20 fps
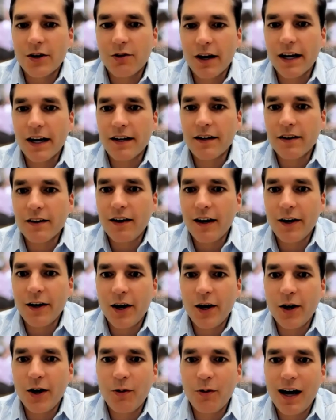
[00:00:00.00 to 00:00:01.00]
Greg, I
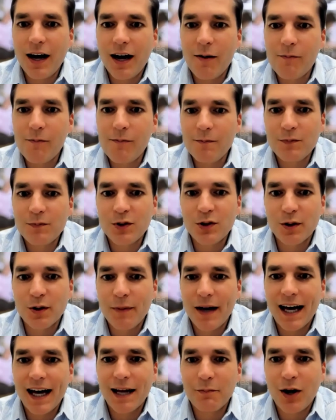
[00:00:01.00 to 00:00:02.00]
know you're a
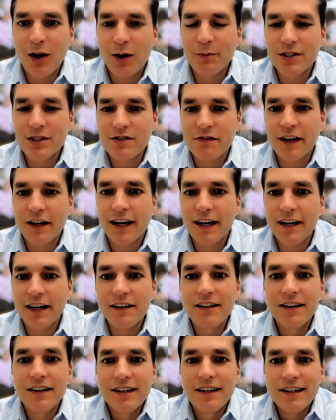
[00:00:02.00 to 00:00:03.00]
mad Bombers fan,
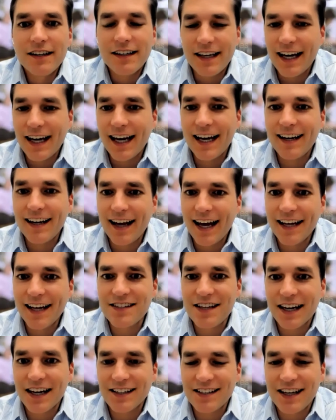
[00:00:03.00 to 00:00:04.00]
and
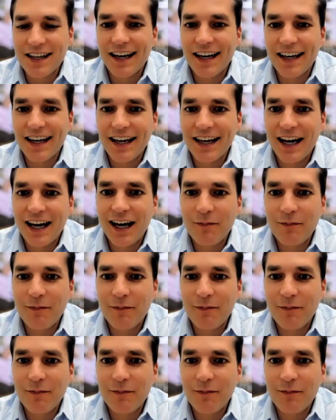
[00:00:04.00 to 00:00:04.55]
Anzac Day